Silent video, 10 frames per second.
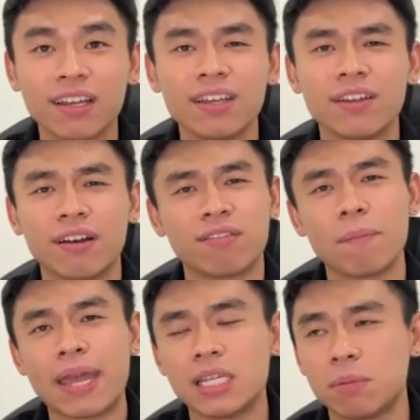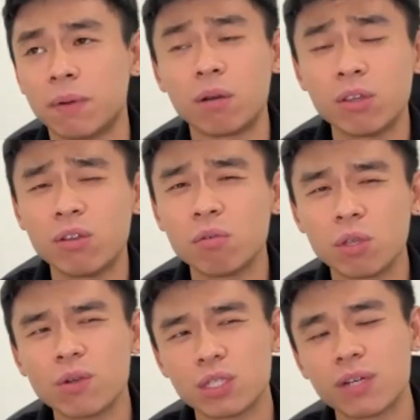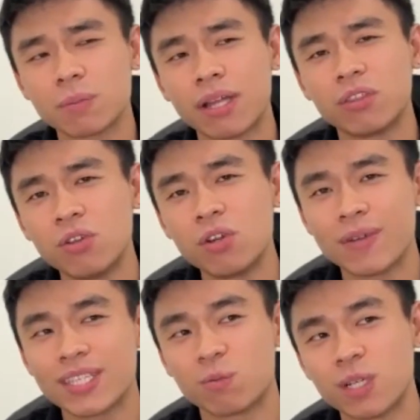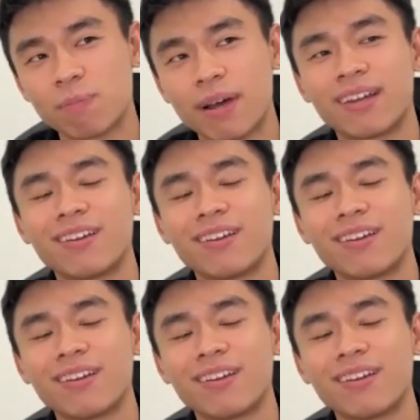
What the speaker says: I have to manage people. You know what's the worst part? Do you know what's the worst part?